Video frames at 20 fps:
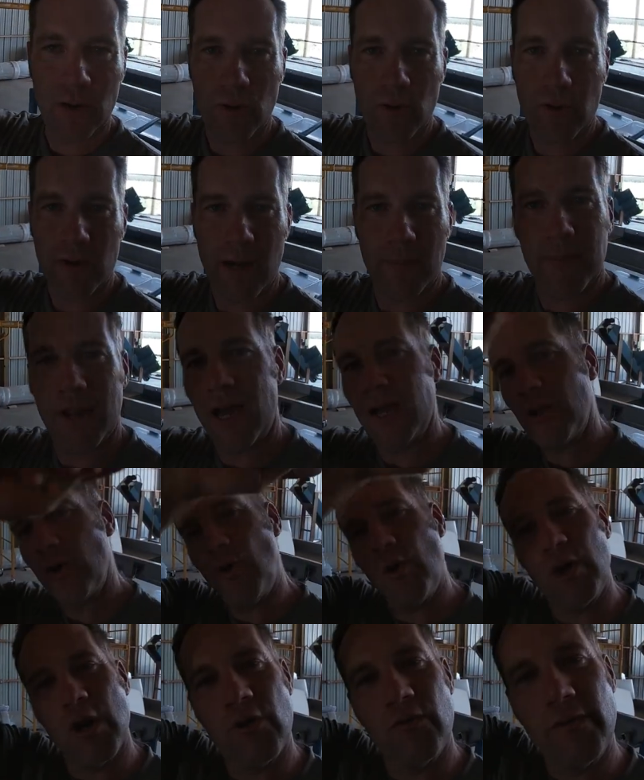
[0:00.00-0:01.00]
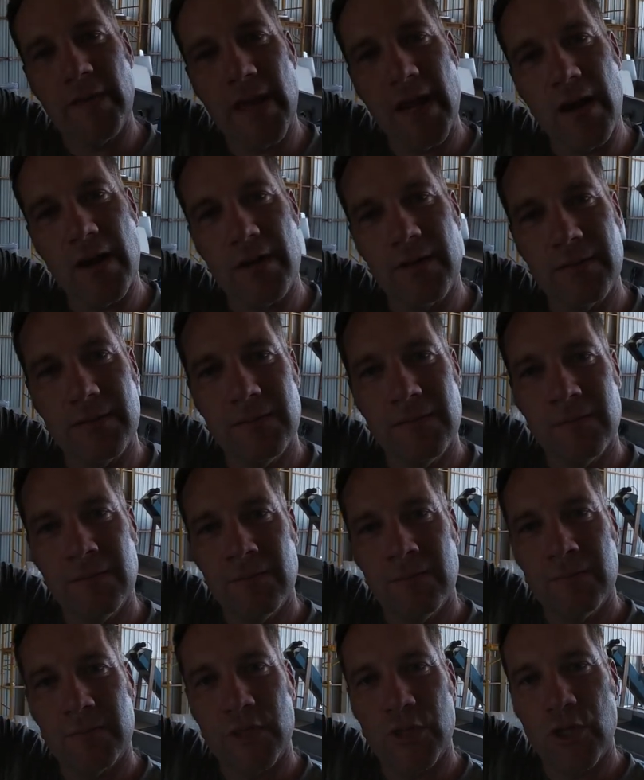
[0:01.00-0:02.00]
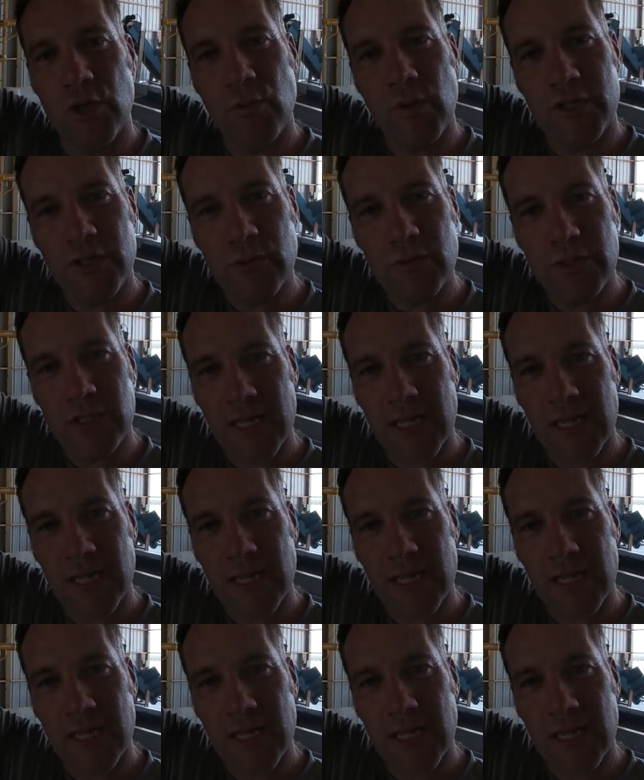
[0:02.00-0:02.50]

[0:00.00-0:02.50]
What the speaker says: Lord. I'm not going over there to do what you